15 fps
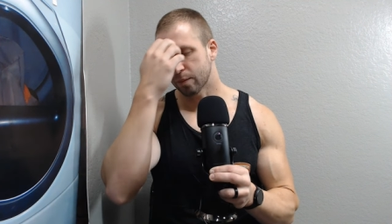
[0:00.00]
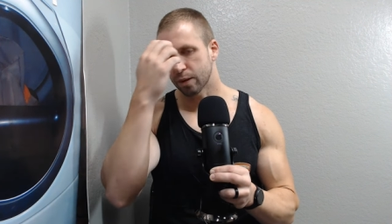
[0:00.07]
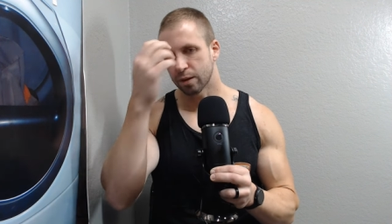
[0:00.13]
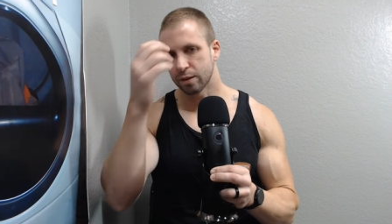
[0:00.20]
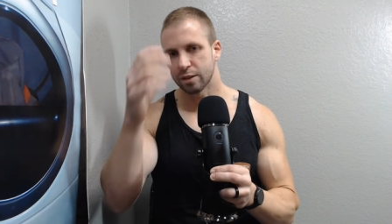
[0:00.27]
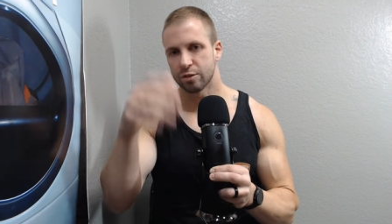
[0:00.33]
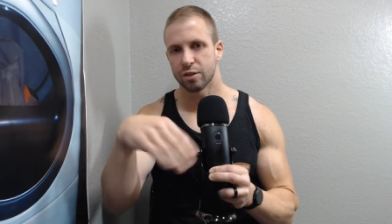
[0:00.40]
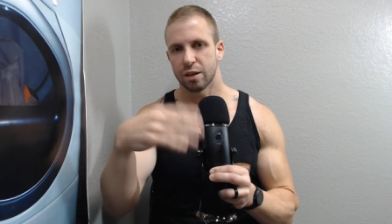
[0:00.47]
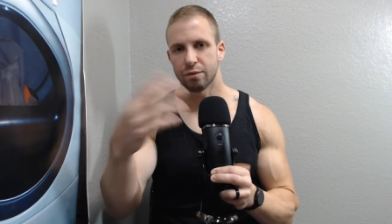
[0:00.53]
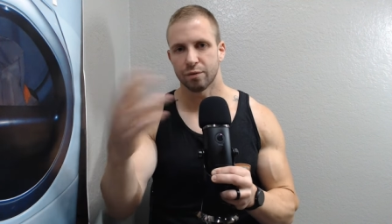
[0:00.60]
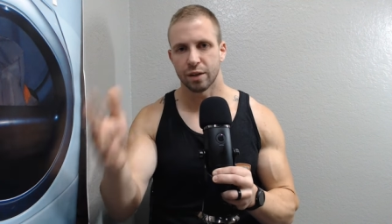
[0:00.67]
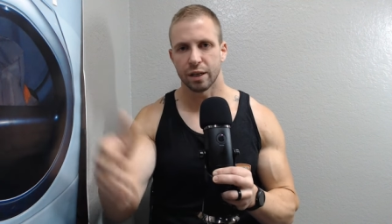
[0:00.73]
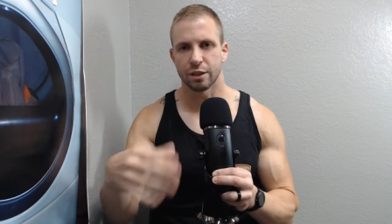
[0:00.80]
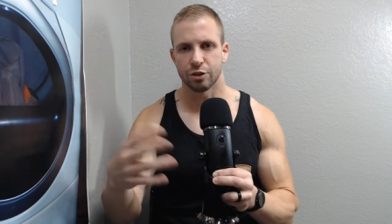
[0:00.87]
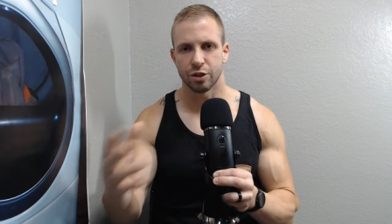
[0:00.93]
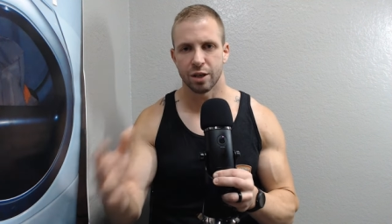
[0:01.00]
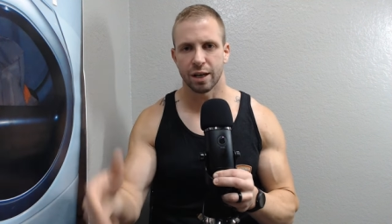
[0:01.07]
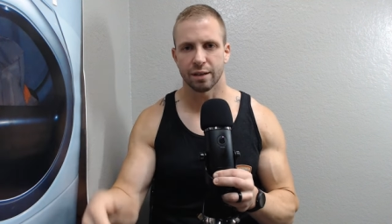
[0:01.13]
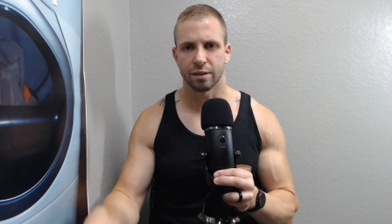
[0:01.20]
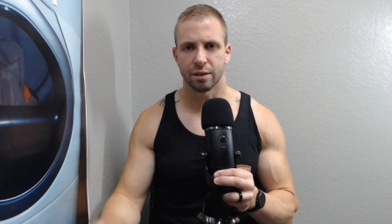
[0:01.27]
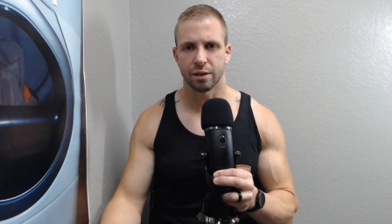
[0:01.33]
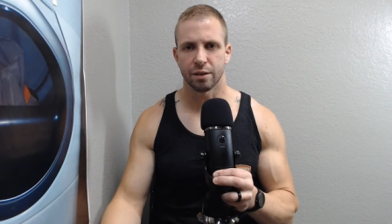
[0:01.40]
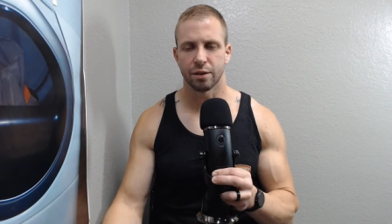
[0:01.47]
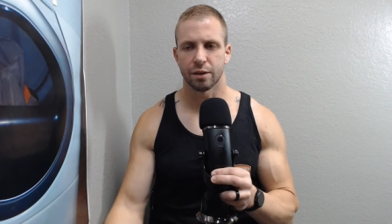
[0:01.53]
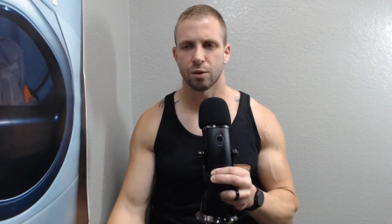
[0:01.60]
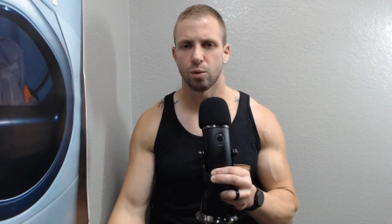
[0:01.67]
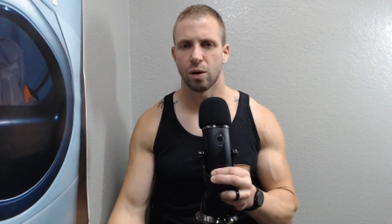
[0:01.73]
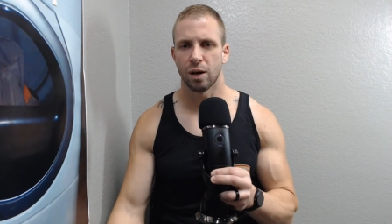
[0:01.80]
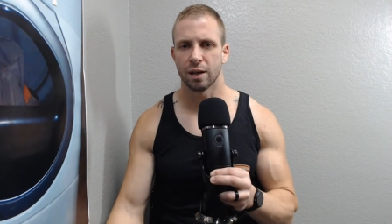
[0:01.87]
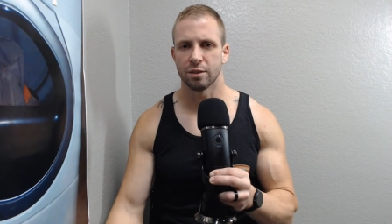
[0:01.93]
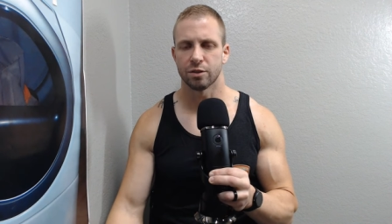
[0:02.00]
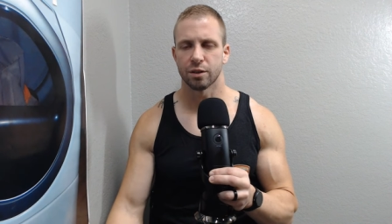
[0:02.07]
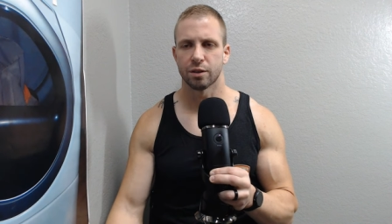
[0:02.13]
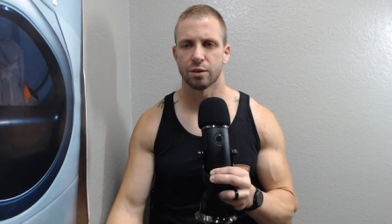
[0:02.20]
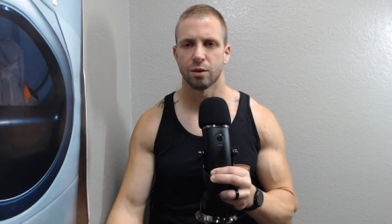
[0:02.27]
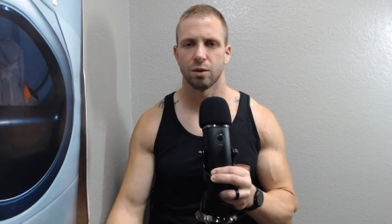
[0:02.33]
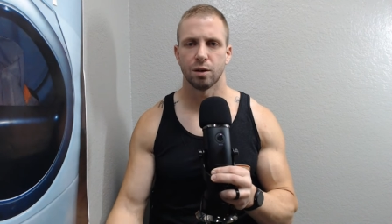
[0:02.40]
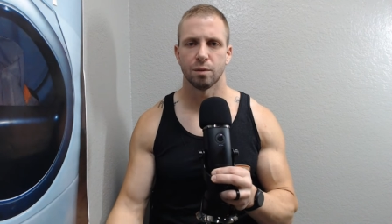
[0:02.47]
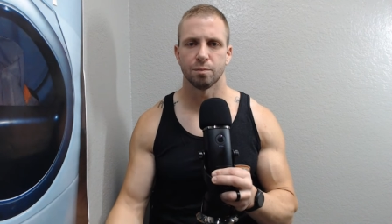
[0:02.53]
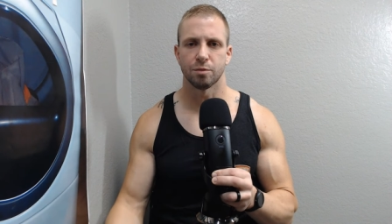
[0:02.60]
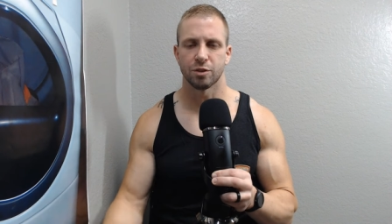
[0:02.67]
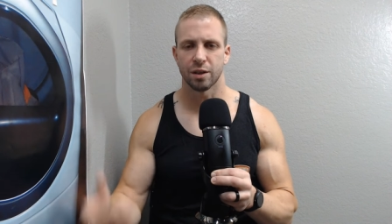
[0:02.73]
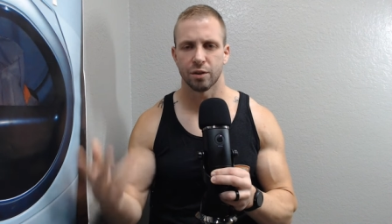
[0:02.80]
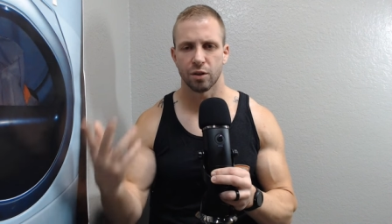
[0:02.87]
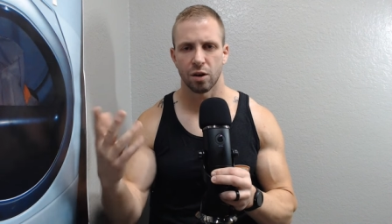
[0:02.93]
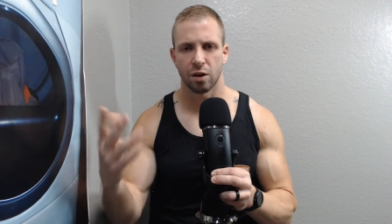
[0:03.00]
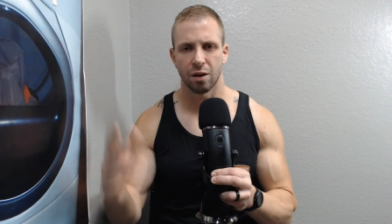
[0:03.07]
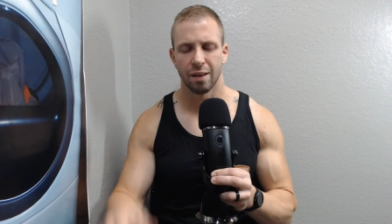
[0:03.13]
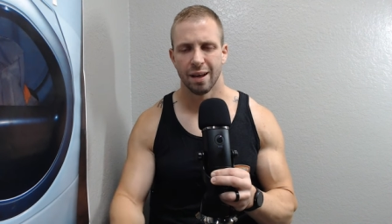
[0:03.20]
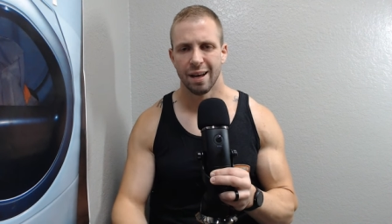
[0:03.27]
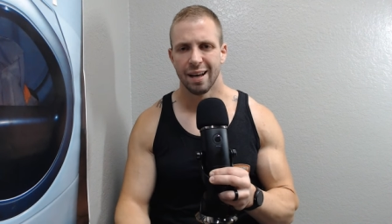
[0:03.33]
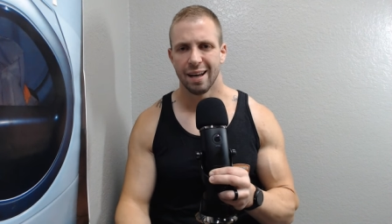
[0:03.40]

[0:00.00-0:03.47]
the stuff they inject into their quads to grow them, synthol.